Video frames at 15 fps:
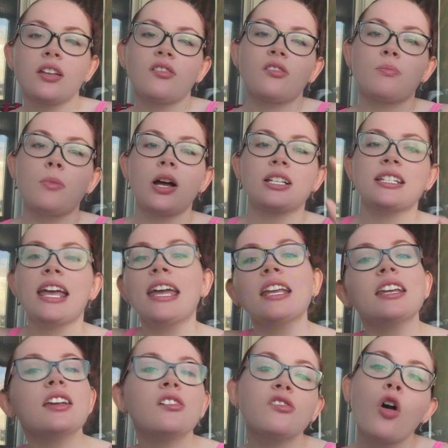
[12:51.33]

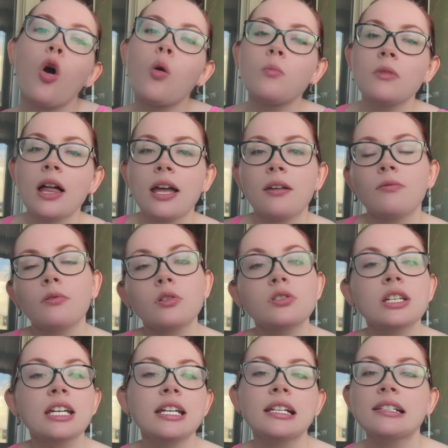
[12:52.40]
spontaneous home life
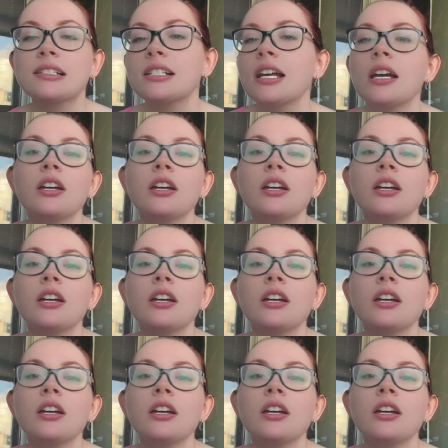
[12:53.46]
routines.